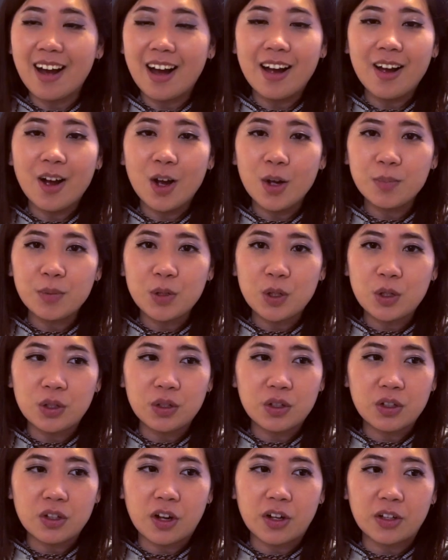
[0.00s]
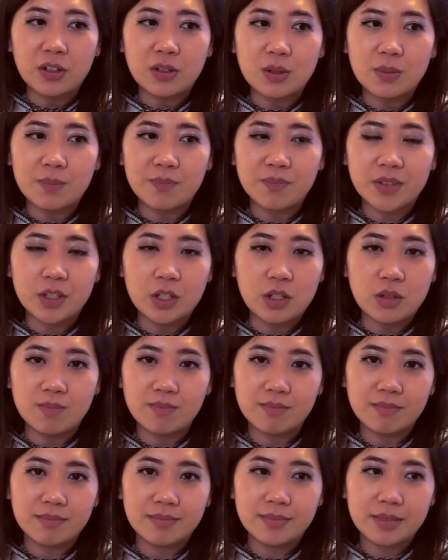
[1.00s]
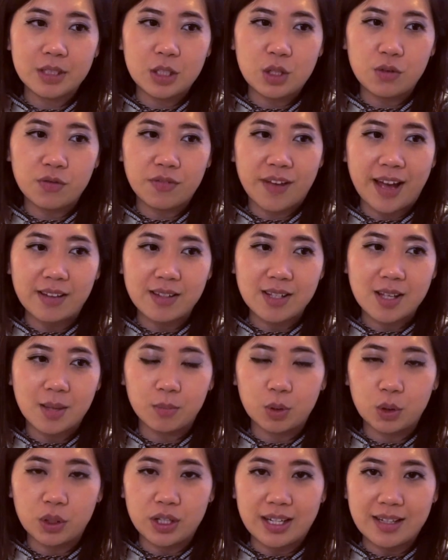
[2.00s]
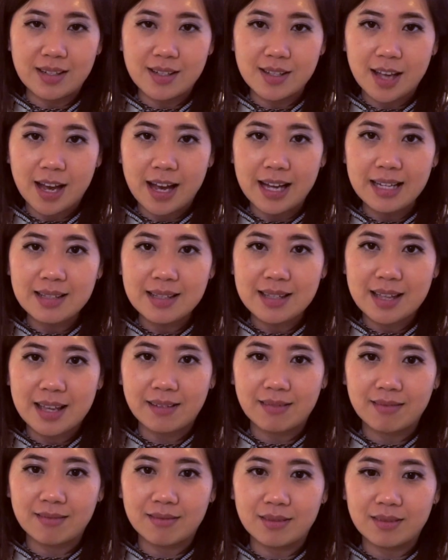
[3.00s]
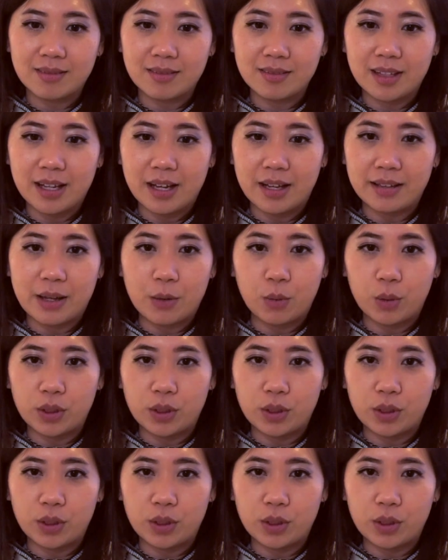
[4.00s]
I hope you found some good insights and there